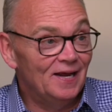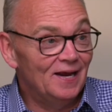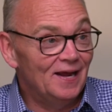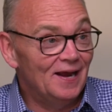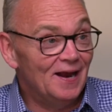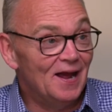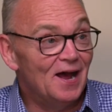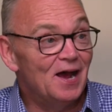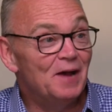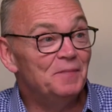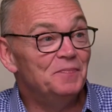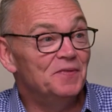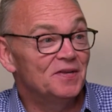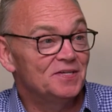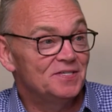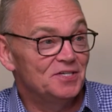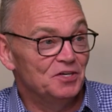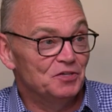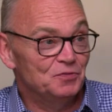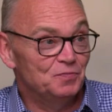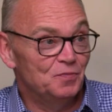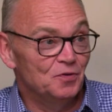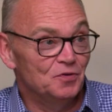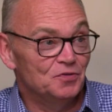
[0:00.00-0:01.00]
and I'm the
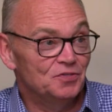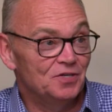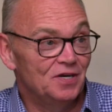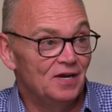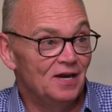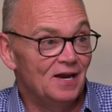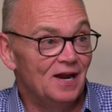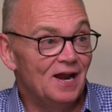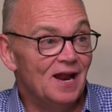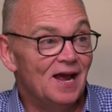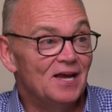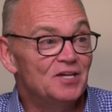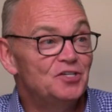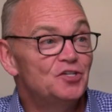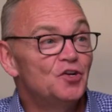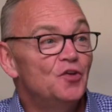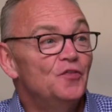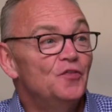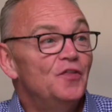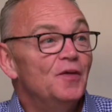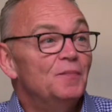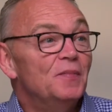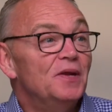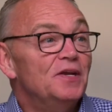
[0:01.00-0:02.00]
salesperson, and I show
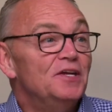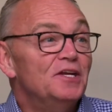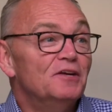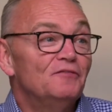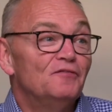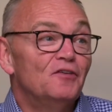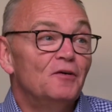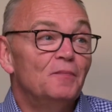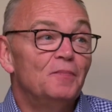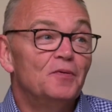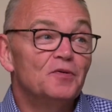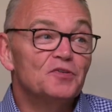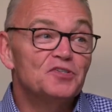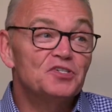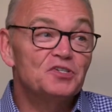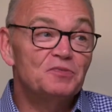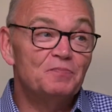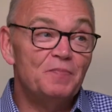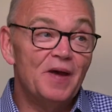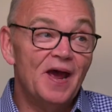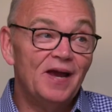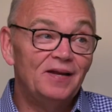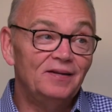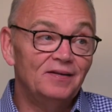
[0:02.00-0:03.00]
them a different
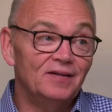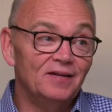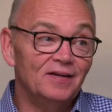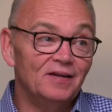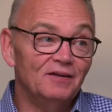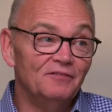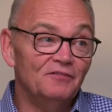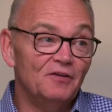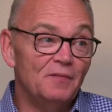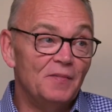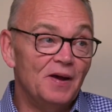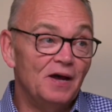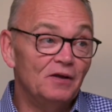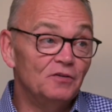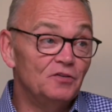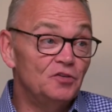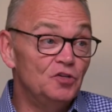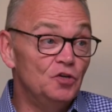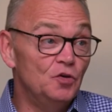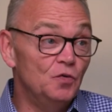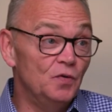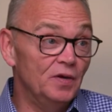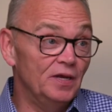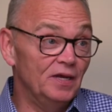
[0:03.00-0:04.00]
perspective about
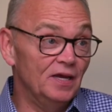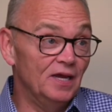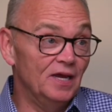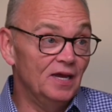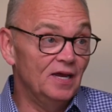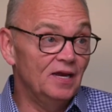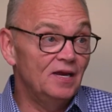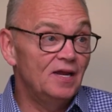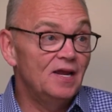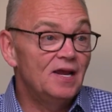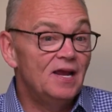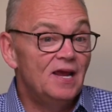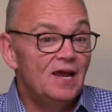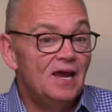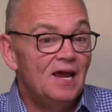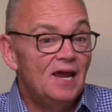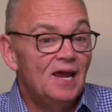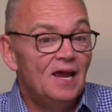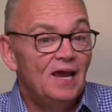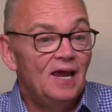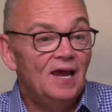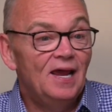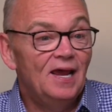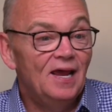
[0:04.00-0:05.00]
doing it.
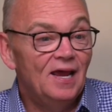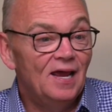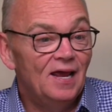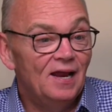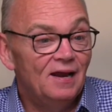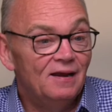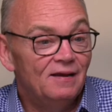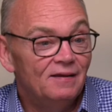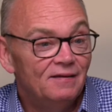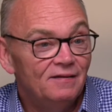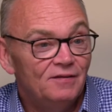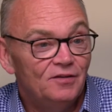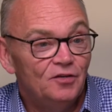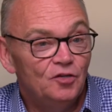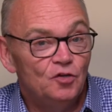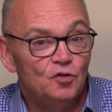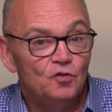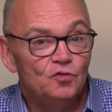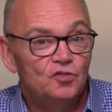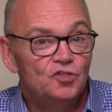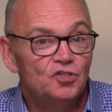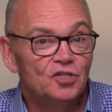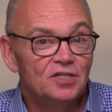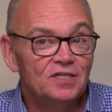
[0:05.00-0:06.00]
And you
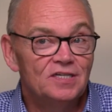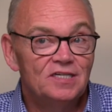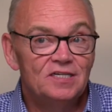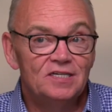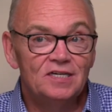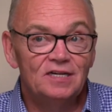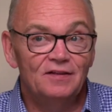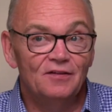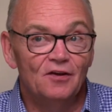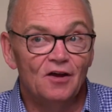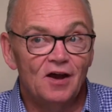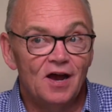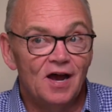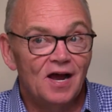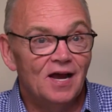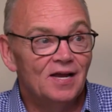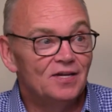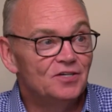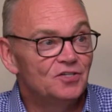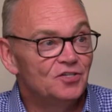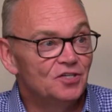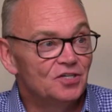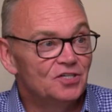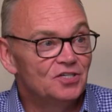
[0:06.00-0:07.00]
should see their
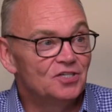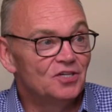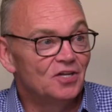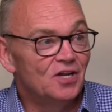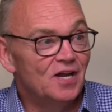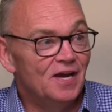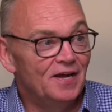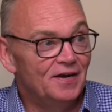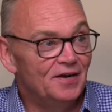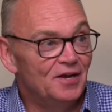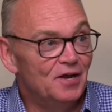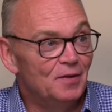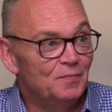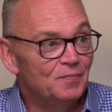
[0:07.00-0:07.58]
eyes just light up,